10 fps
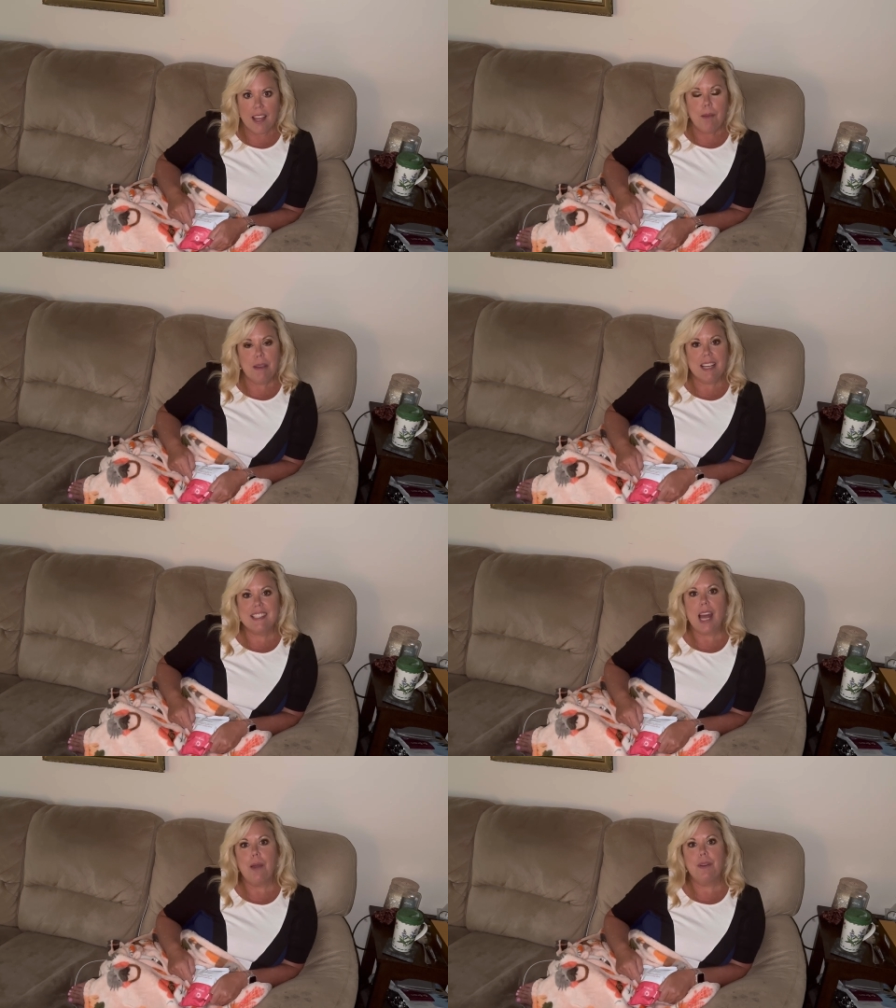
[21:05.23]

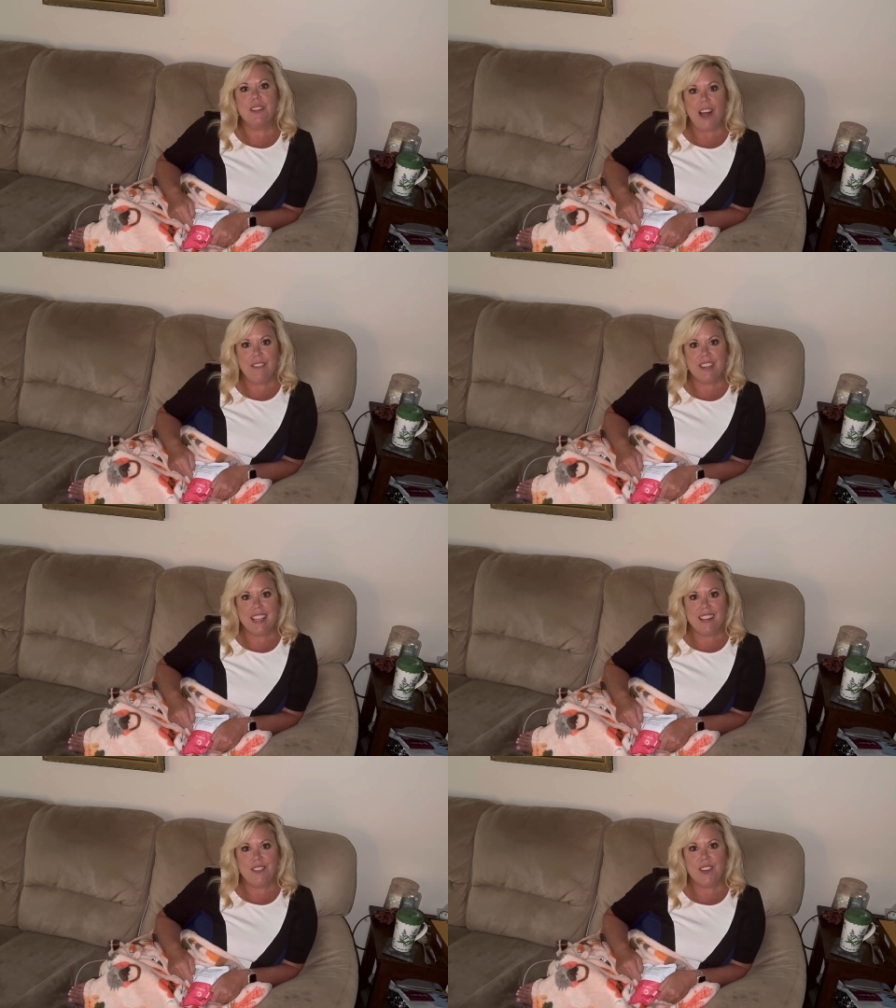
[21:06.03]
Because I would love
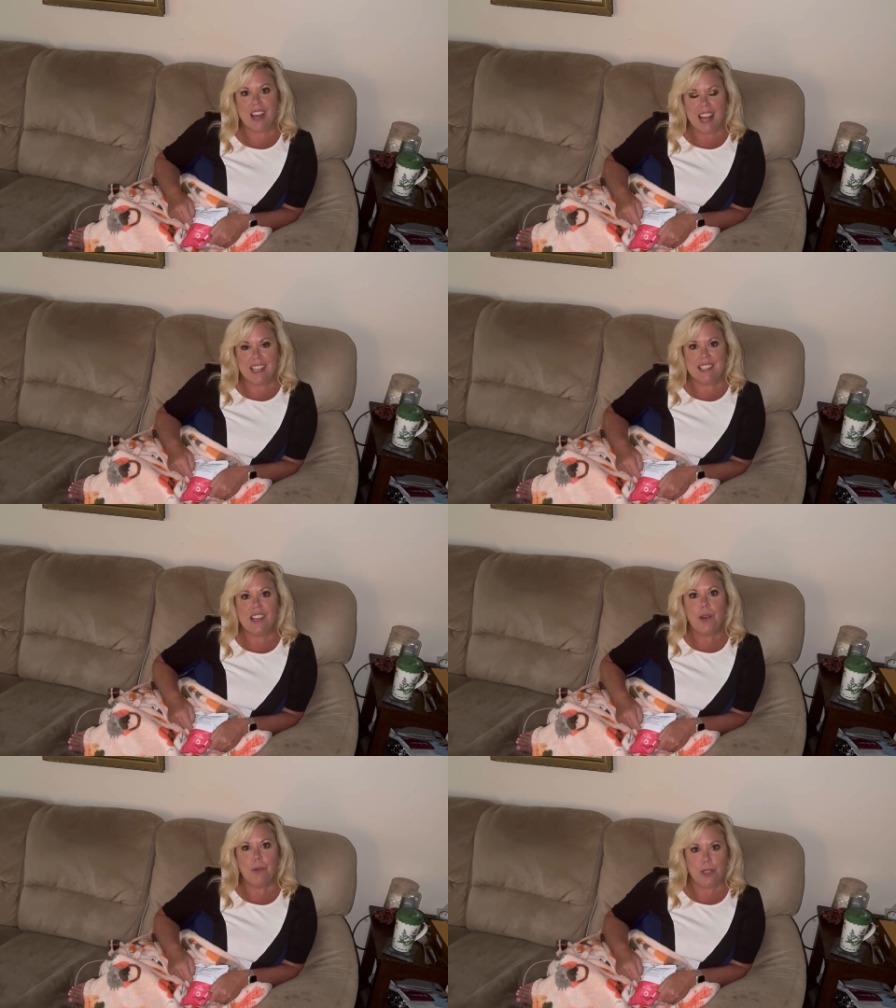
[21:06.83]
it if you guys
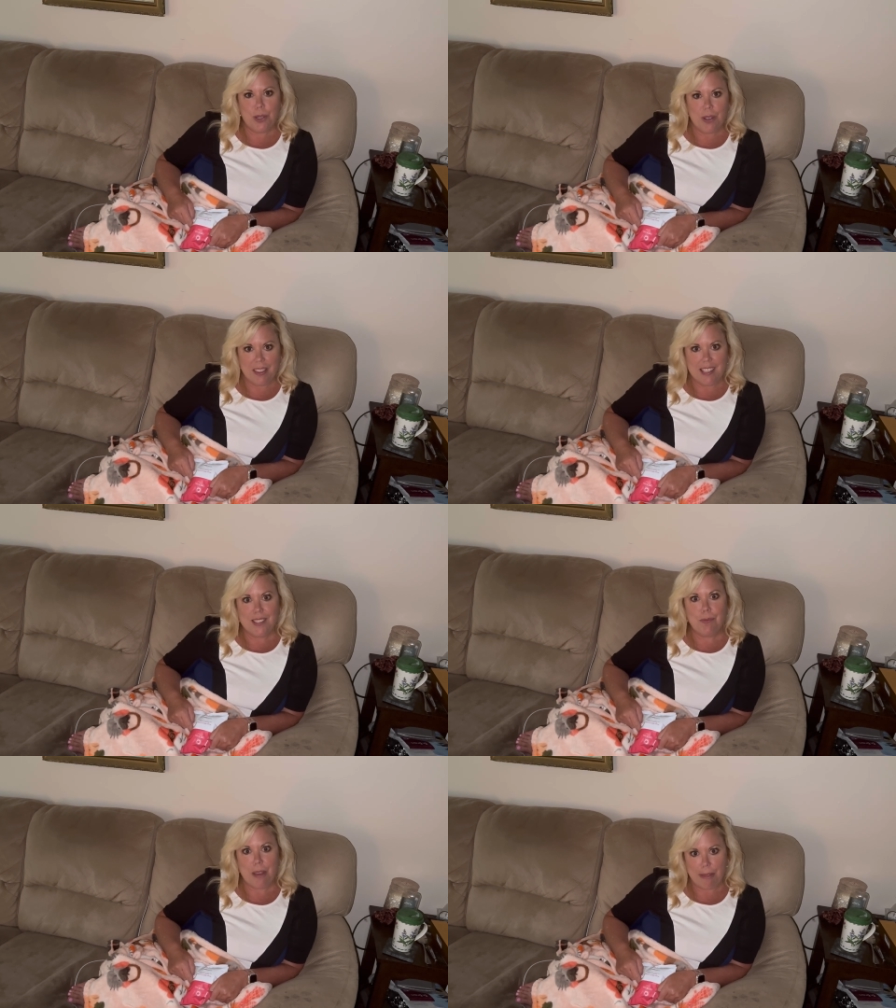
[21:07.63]
were doing
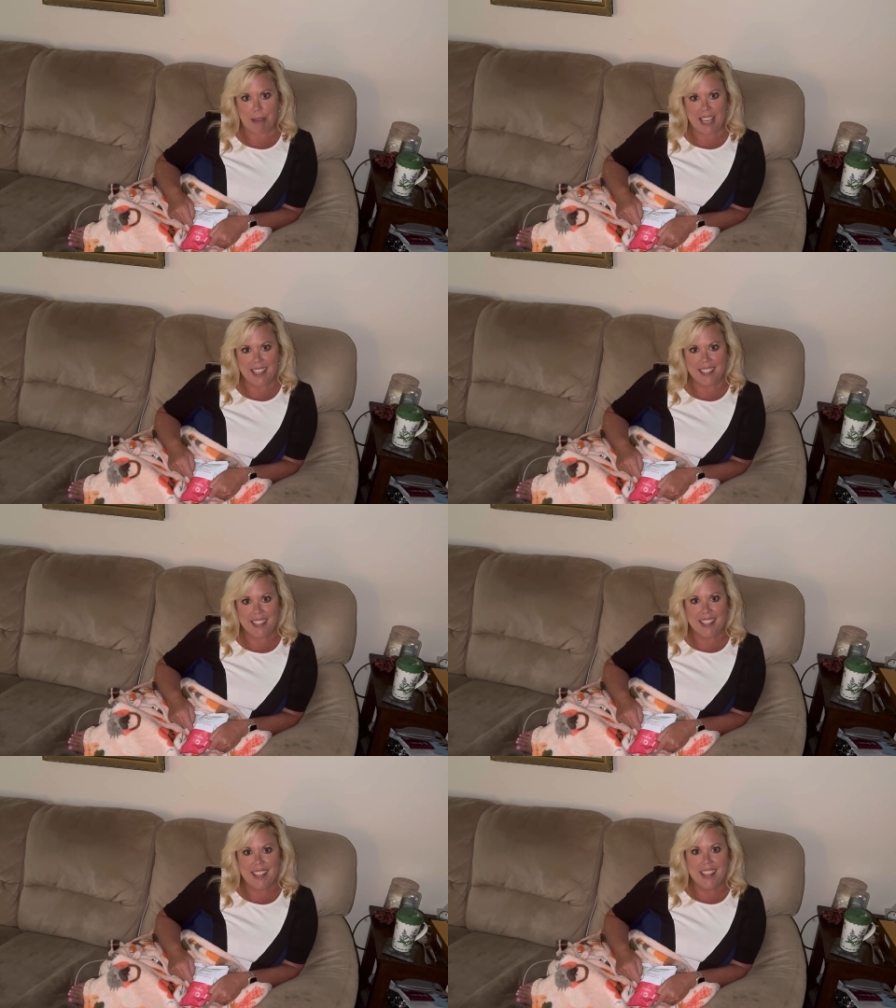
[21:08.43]
this with me.
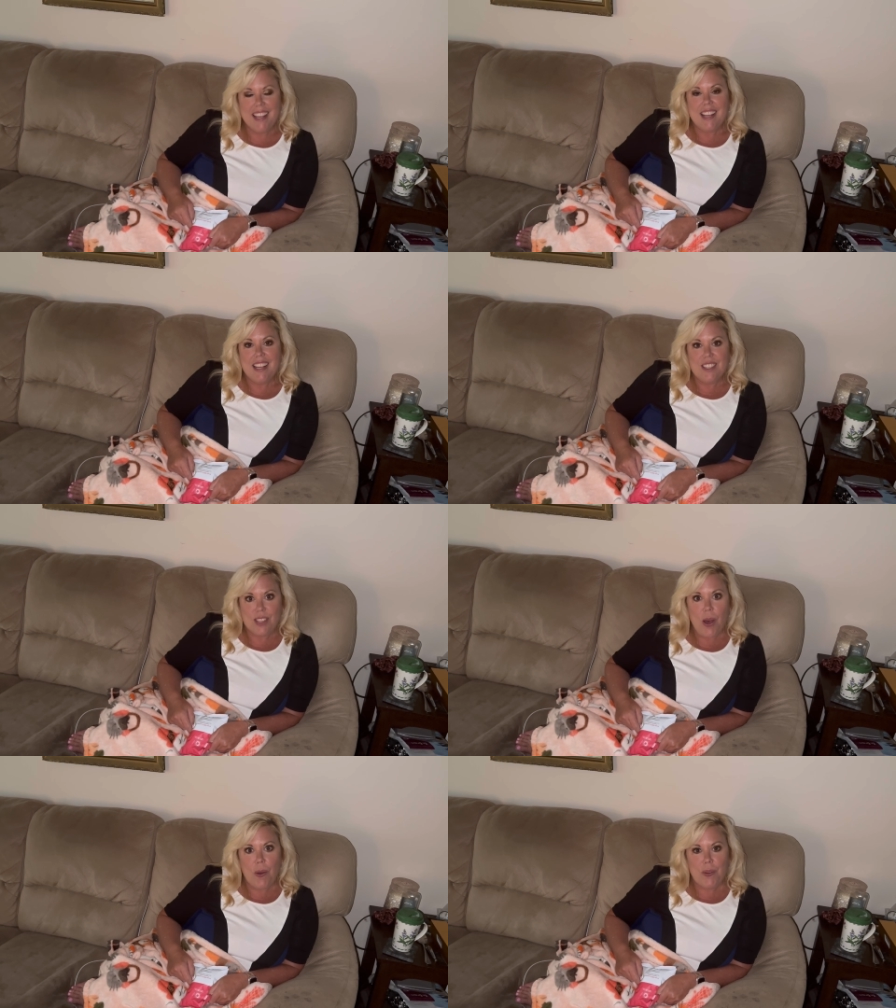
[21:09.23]

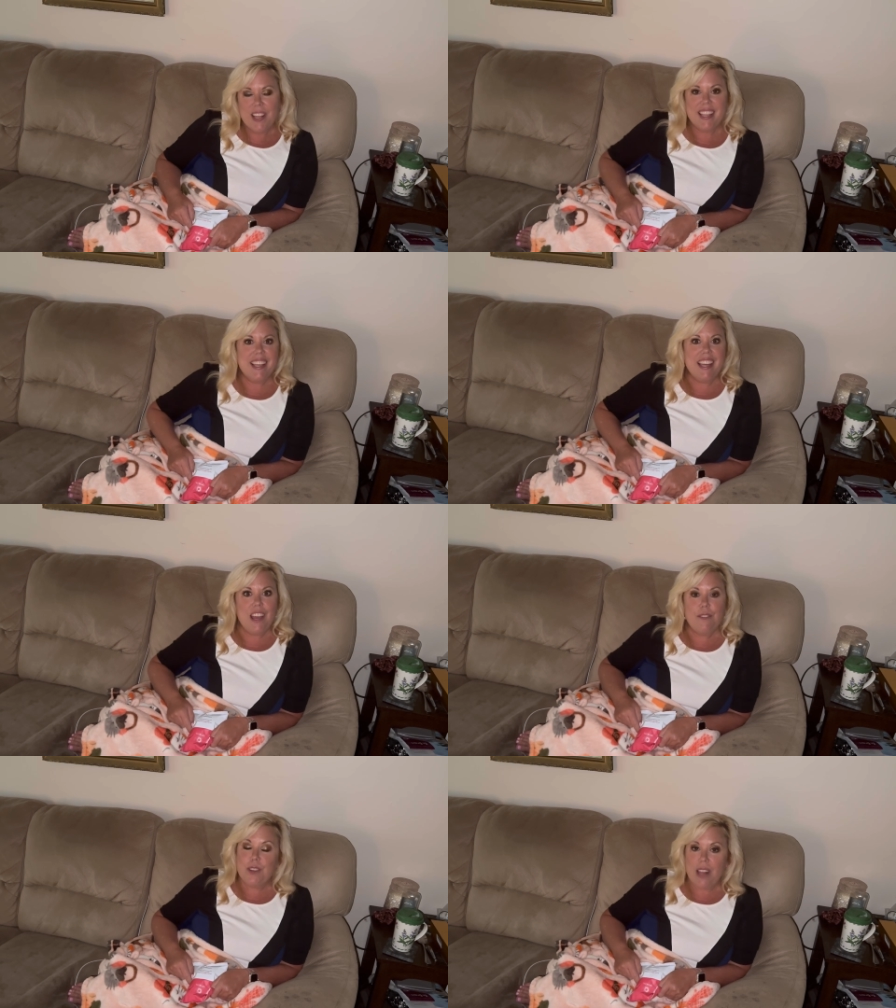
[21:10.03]
So
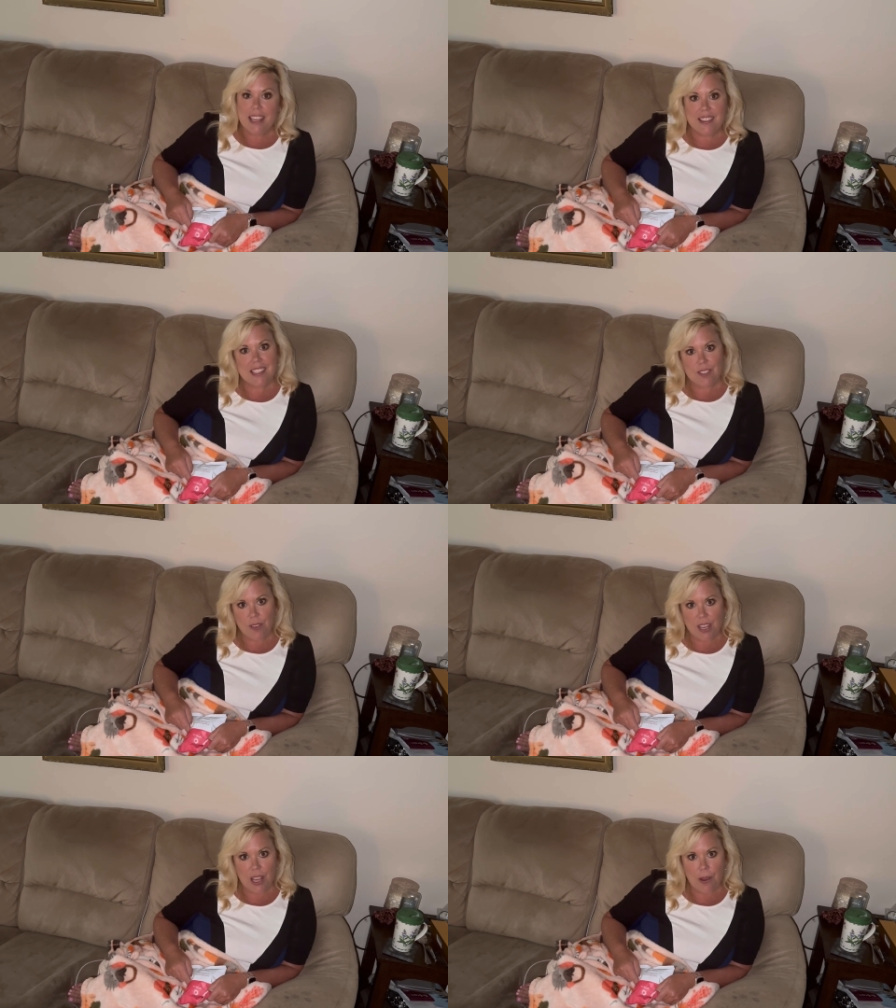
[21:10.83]
if you like this
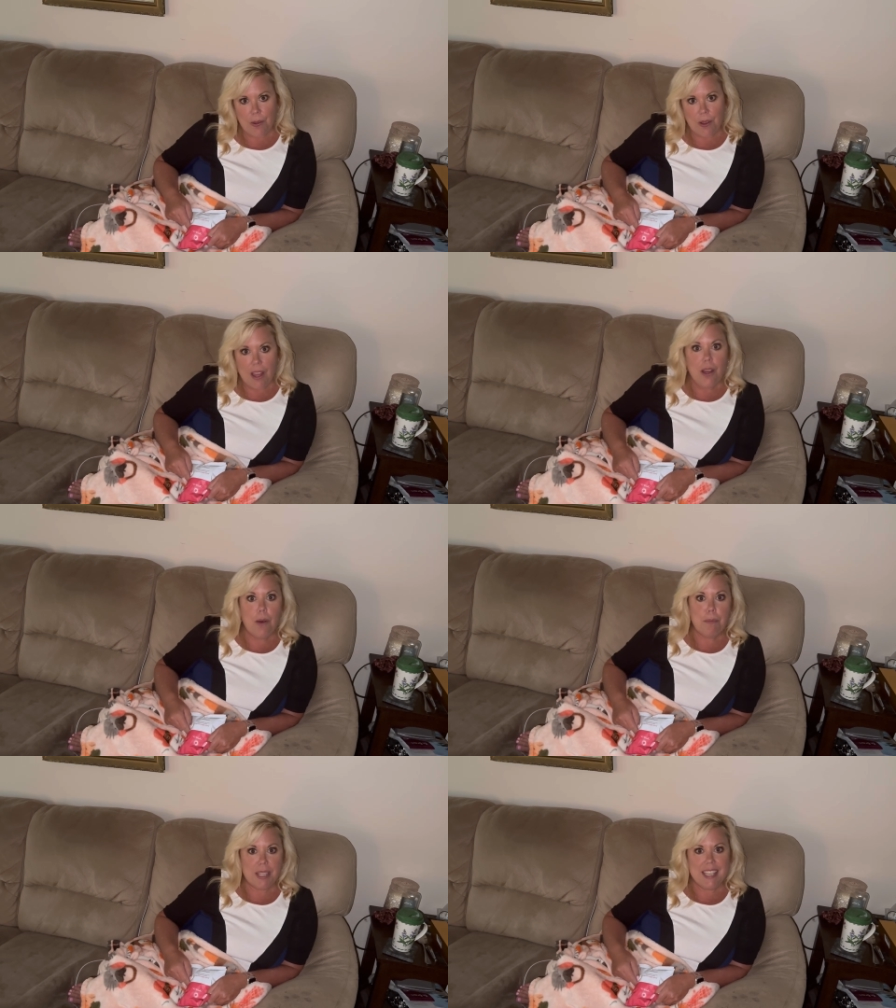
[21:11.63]
video,
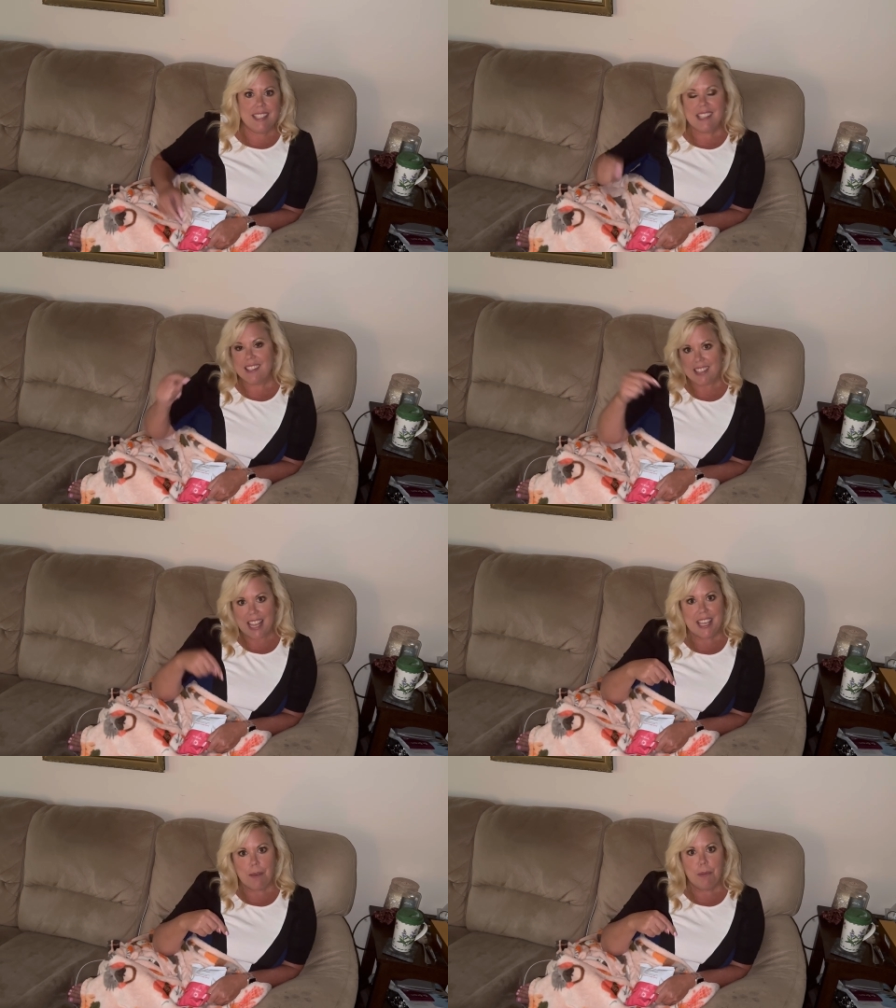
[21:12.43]
please
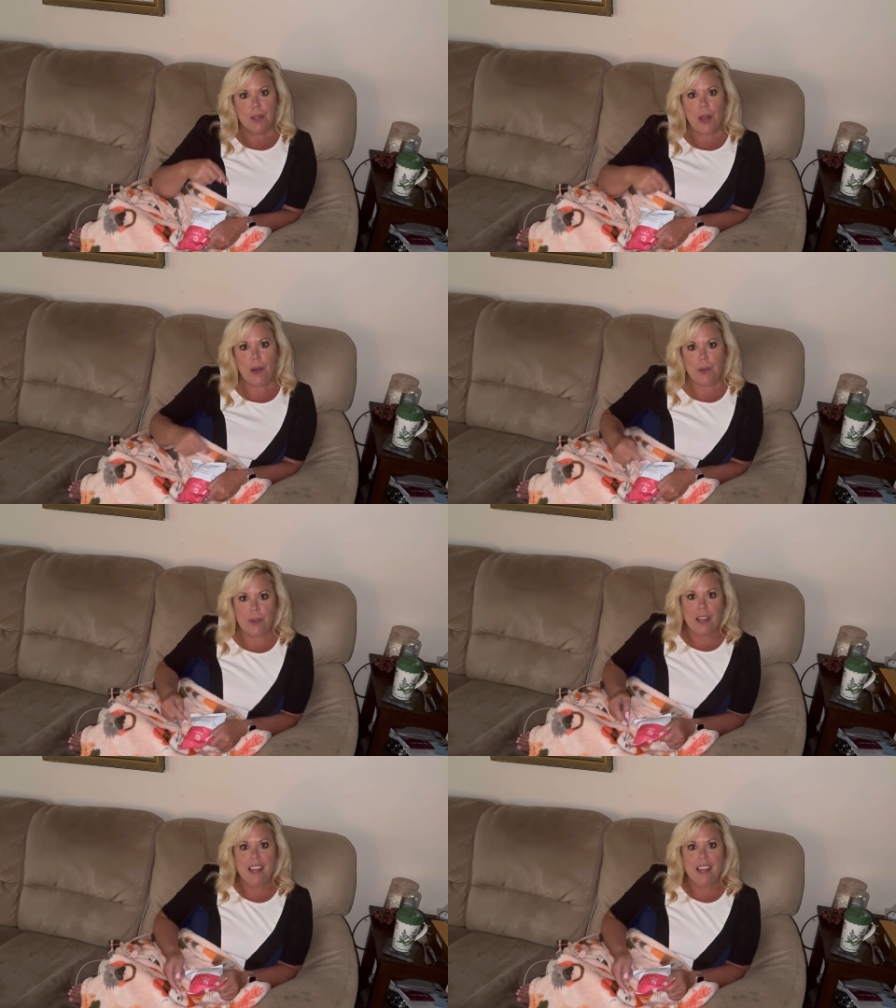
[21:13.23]
like it below